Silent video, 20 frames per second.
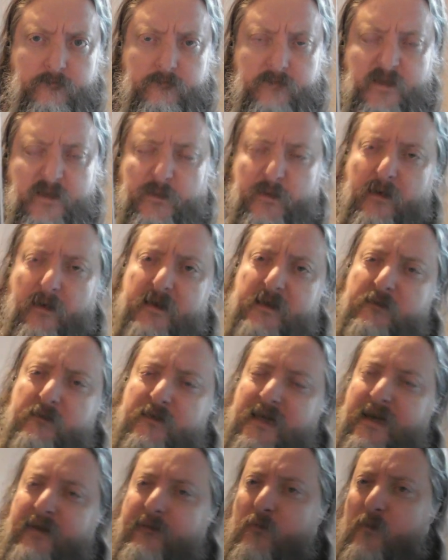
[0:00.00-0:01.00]
To be honest, there was
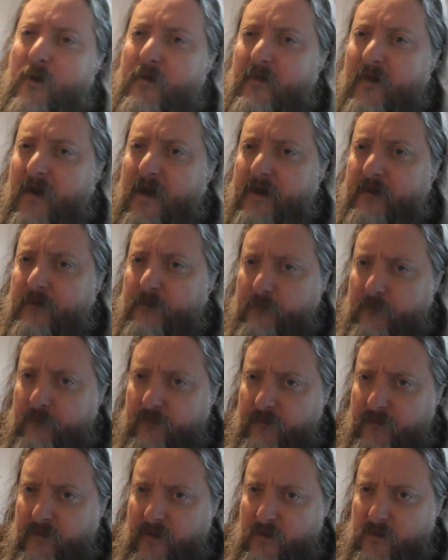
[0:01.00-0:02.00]
another one that I
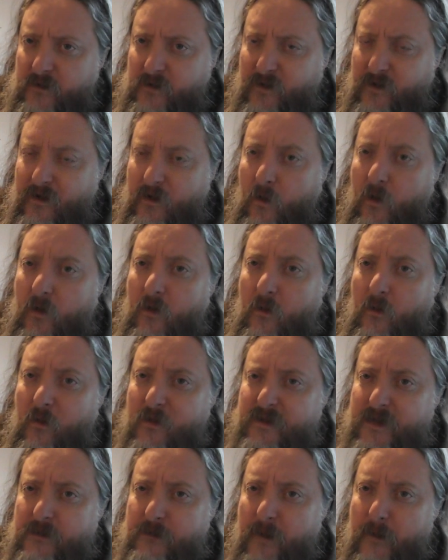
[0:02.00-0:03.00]
that was
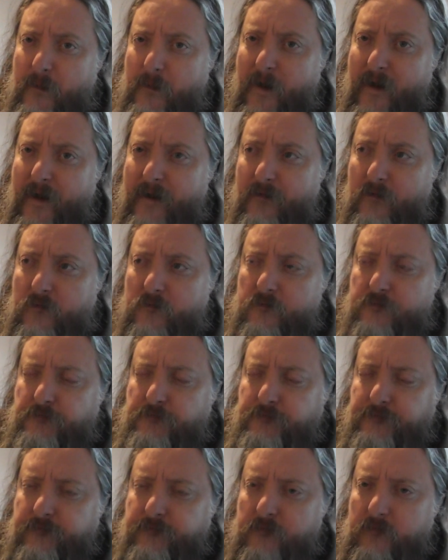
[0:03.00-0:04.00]
was in my pile
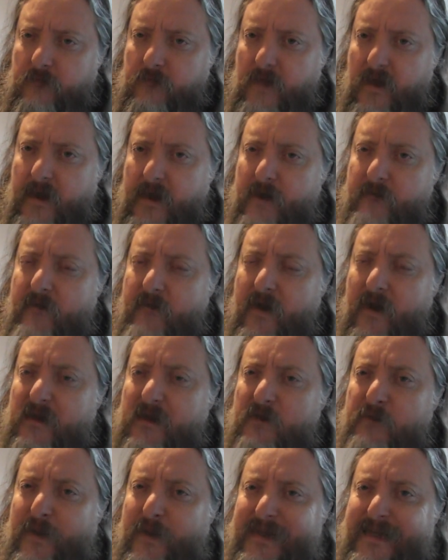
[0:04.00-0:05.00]
and I realised
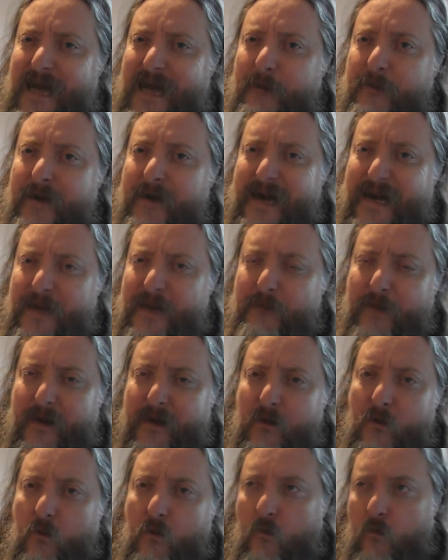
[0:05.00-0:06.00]
I picked it up at an eBay
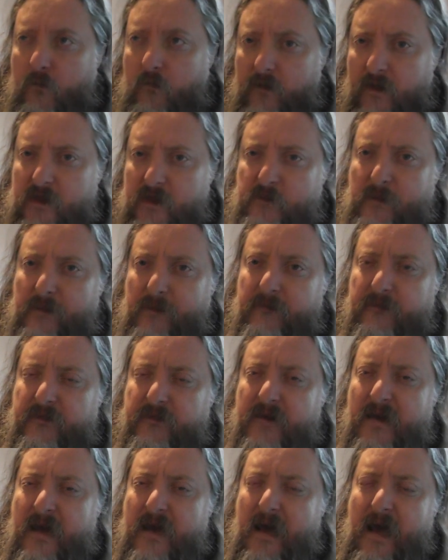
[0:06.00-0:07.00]
haul last month.
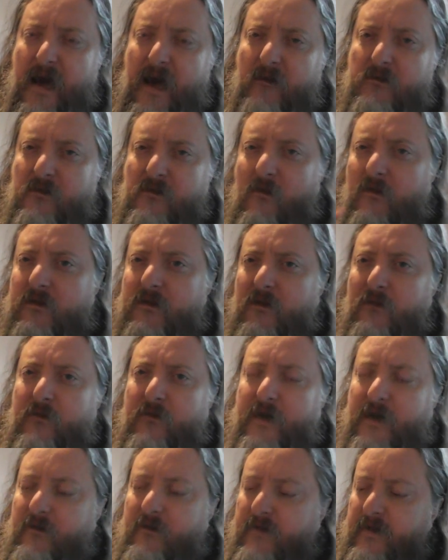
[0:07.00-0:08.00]
And I was like, oh, I don't
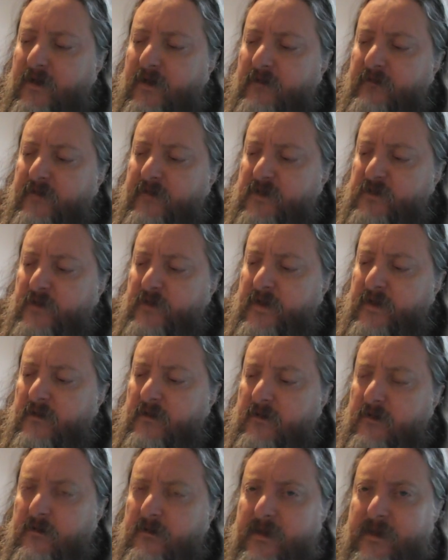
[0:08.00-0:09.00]
want that one now, thanks mate,
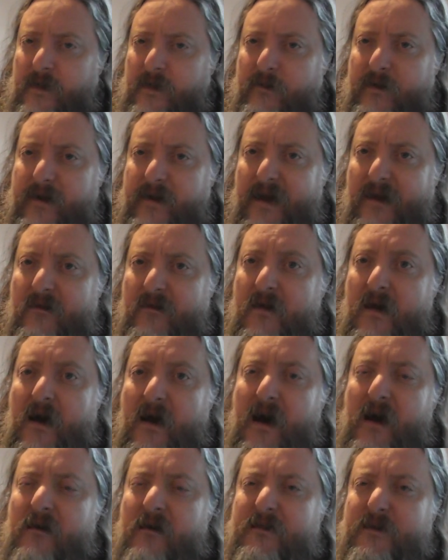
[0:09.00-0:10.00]
I don't need that one now.
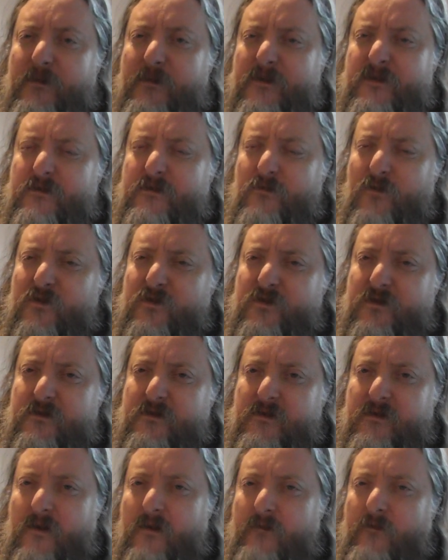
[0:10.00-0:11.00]
I asked him how much it was,
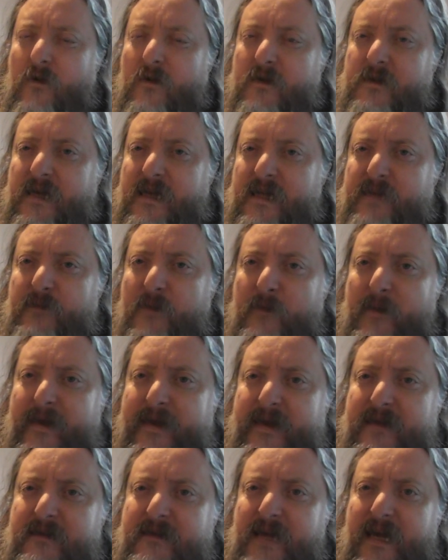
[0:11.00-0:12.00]
because I thought I'd sell it to my
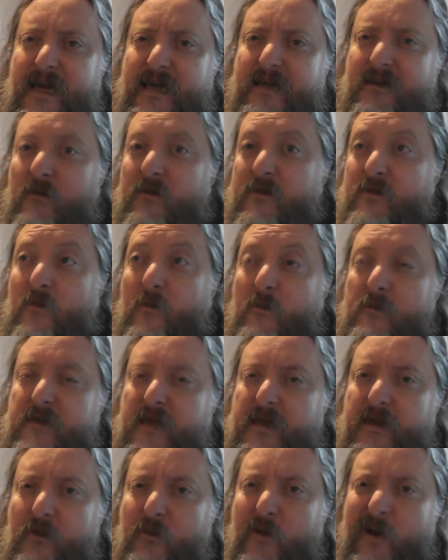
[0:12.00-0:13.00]
mate instead. He said, oh, this one was
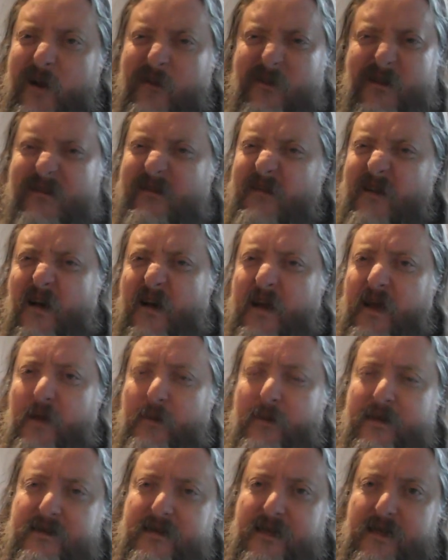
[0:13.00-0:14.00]
8 quid. And I'm like, no, I ain't
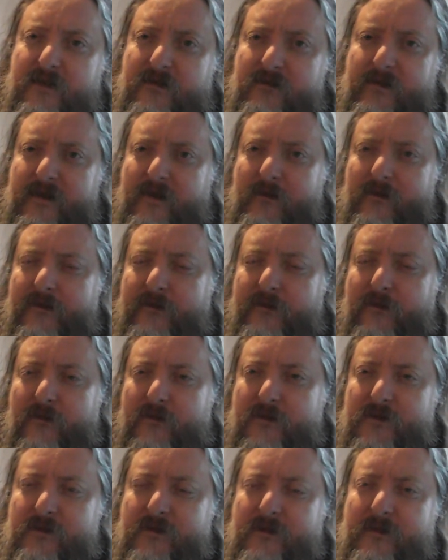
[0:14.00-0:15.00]
going to sell it to 8 quid
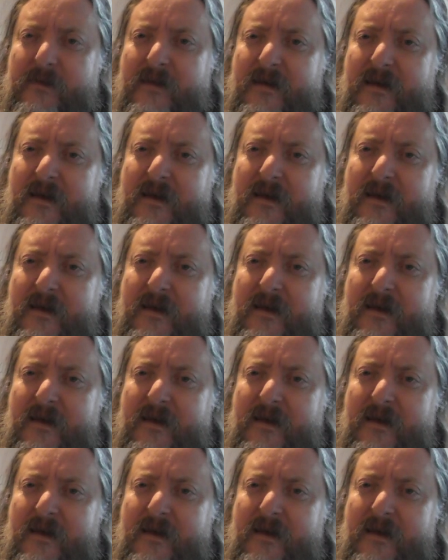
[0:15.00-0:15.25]
for it to him.